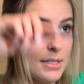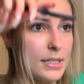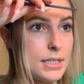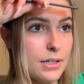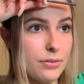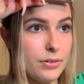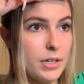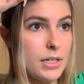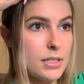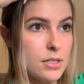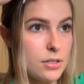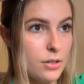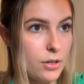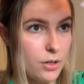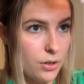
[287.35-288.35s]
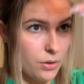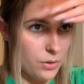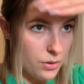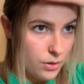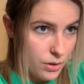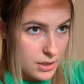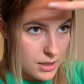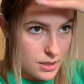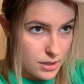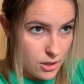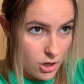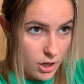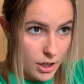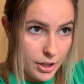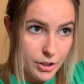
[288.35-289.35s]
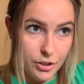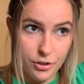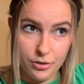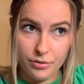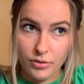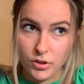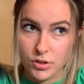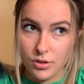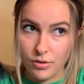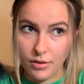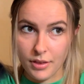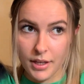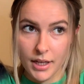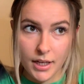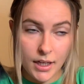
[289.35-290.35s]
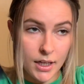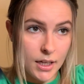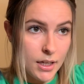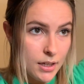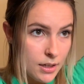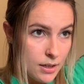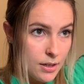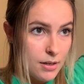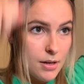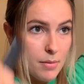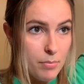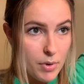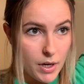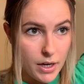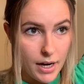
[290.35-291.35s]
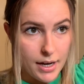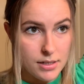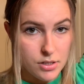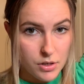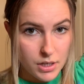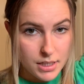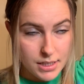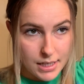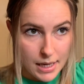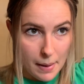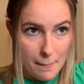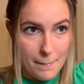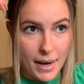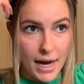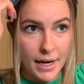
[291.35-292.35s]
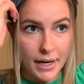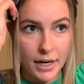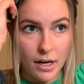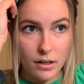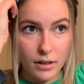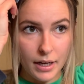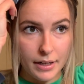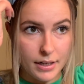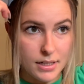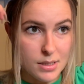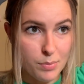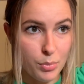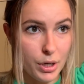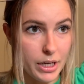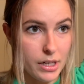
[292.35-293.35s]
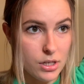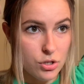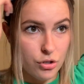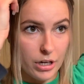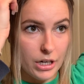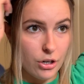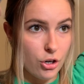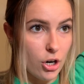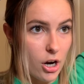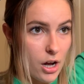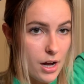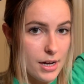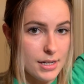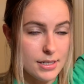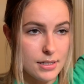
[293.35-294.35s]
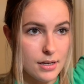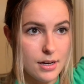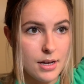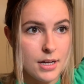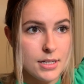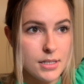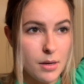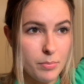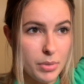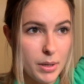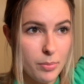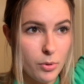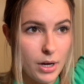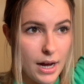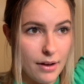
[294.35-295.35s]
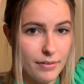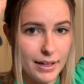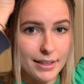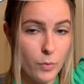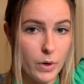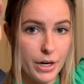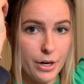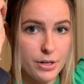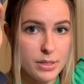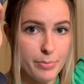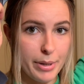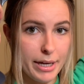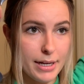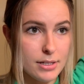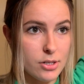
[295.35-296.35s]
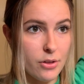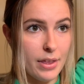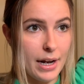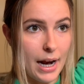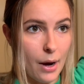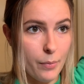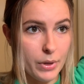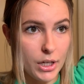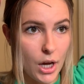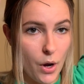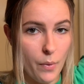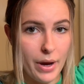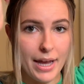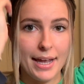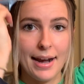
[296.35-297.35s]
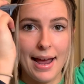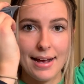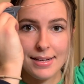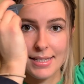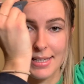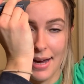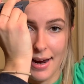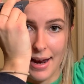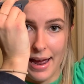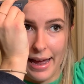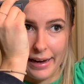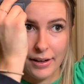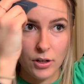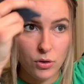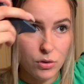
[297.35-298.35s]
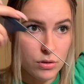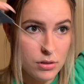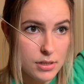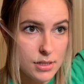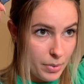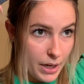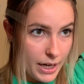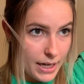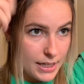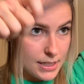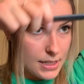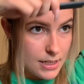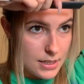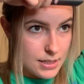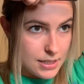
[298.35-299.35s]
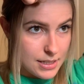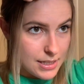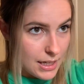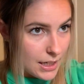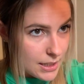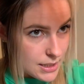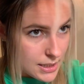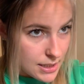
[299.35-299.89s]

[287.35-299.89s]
different, so this is not a universal thing. But as you can see, my hairline is pretty straight across. Some people have like widow's peak, so then I would go in as diagonals, but since